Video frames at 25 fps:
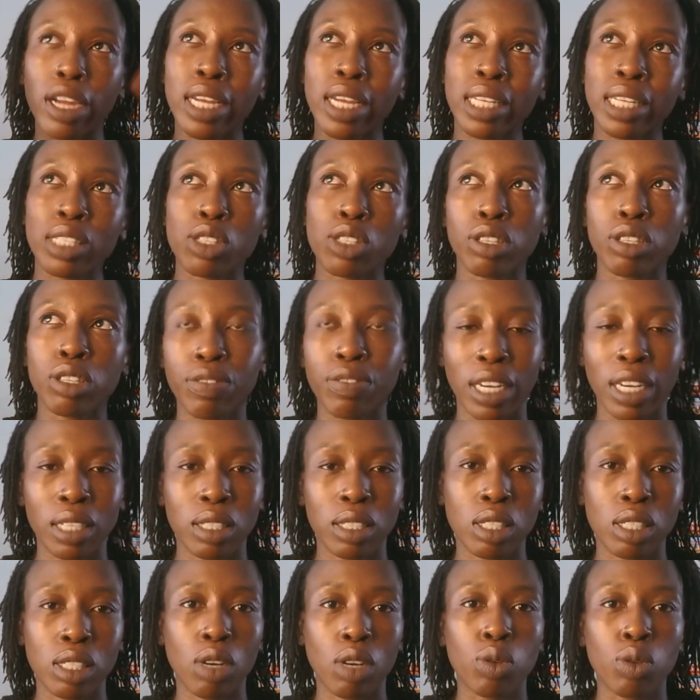external
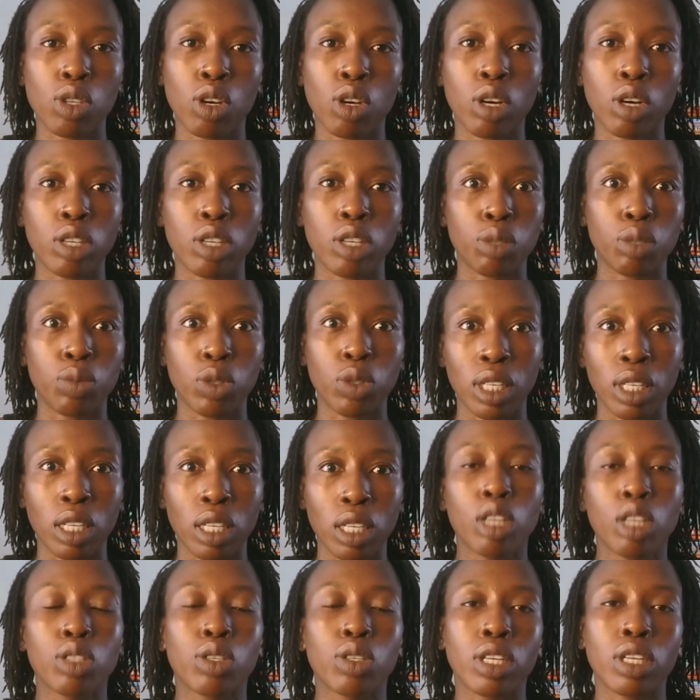factors are also contributing
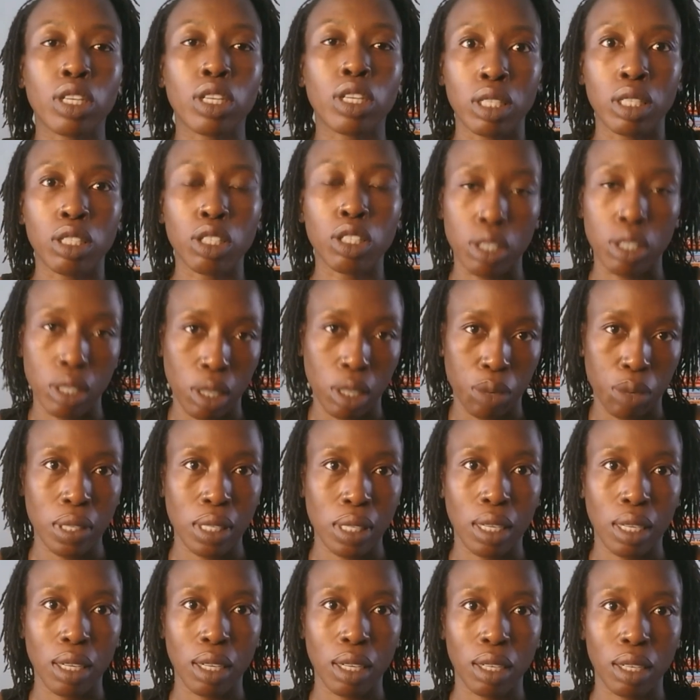to the conditions that we're
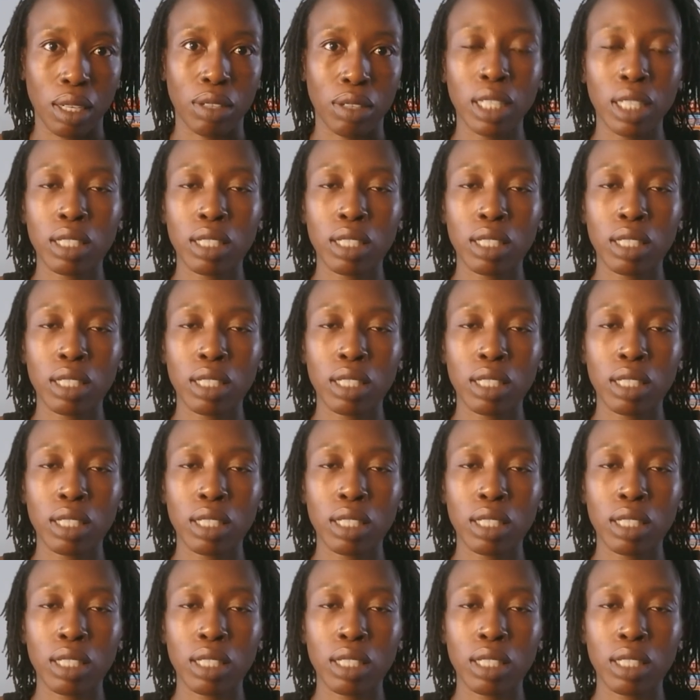seeing, right?